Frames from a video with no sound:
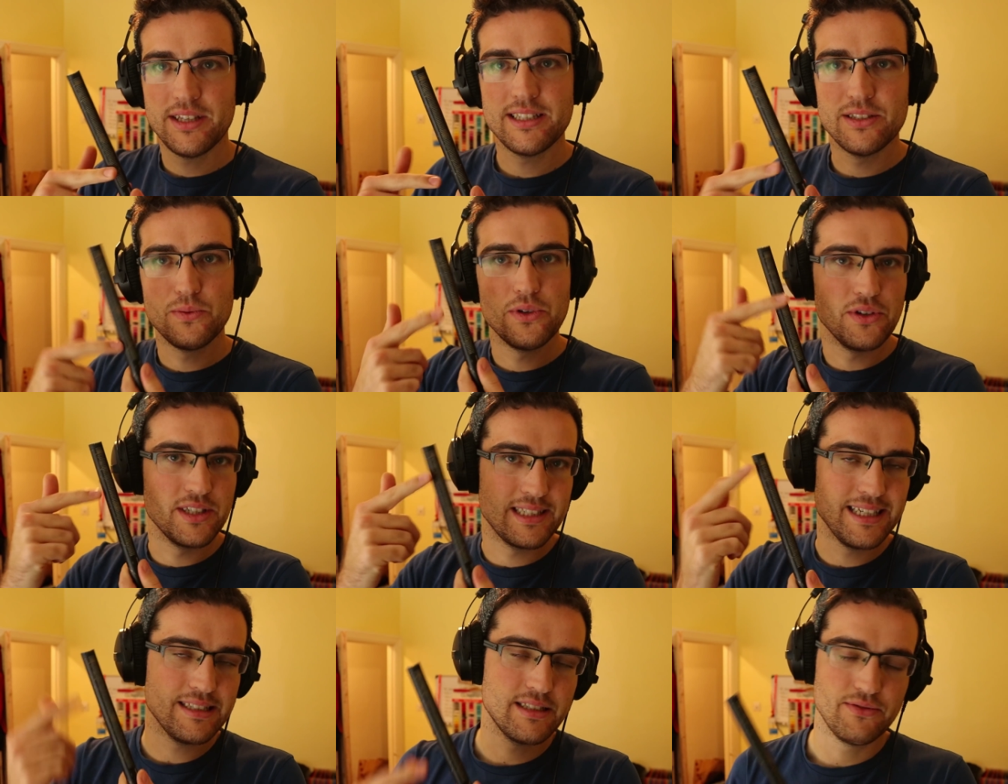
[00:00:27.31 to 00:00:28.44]
This is what all the
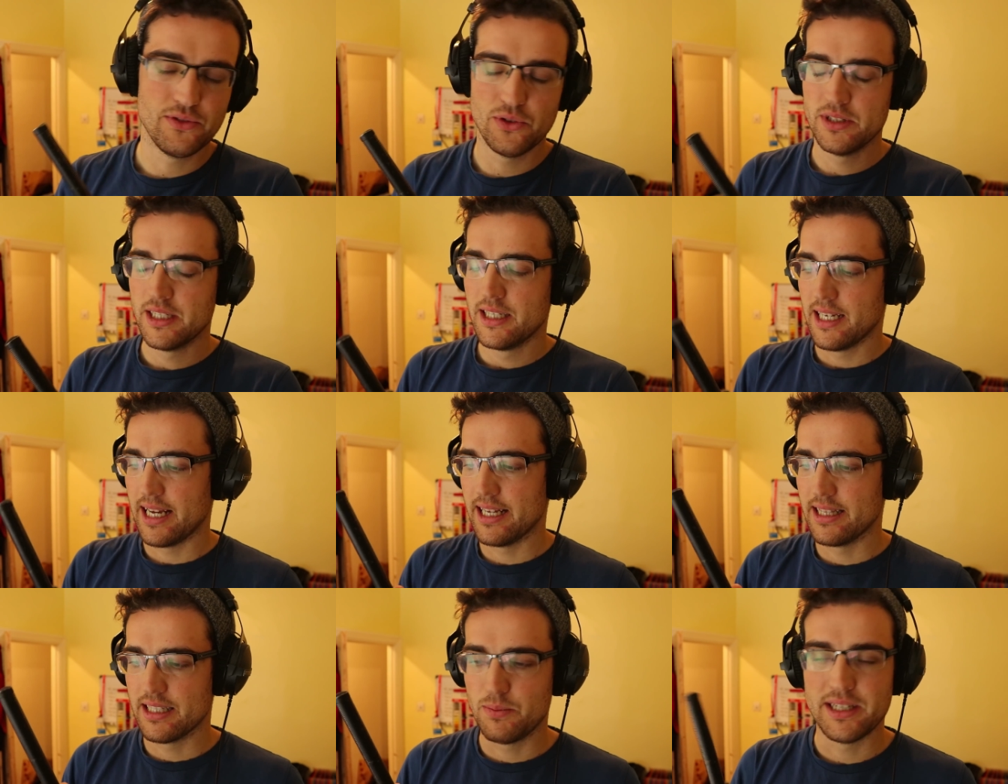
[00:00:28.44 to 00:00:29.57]
slits are for,
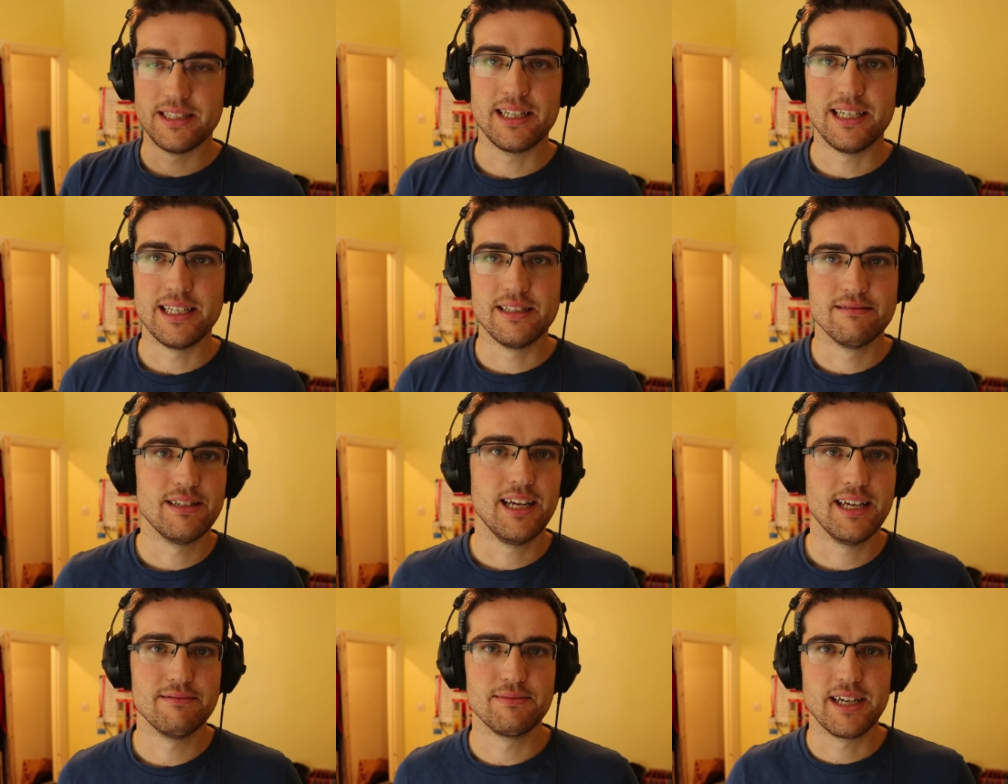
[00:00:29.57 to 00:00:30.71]
and that's basically
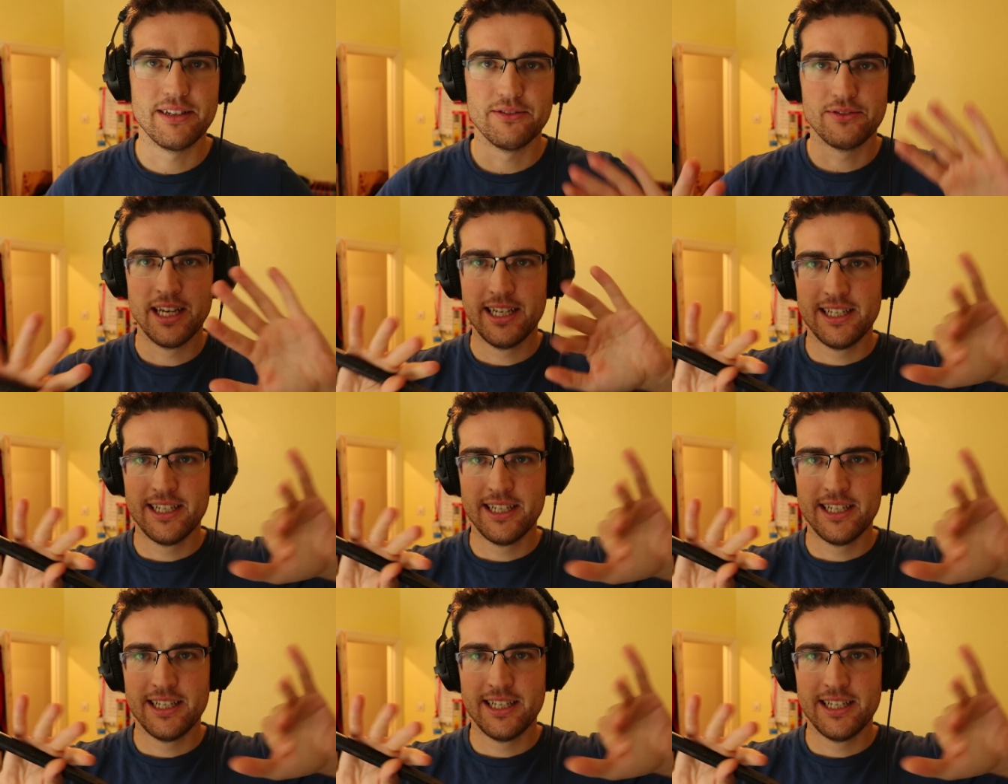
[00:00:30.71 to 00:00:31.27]
kind of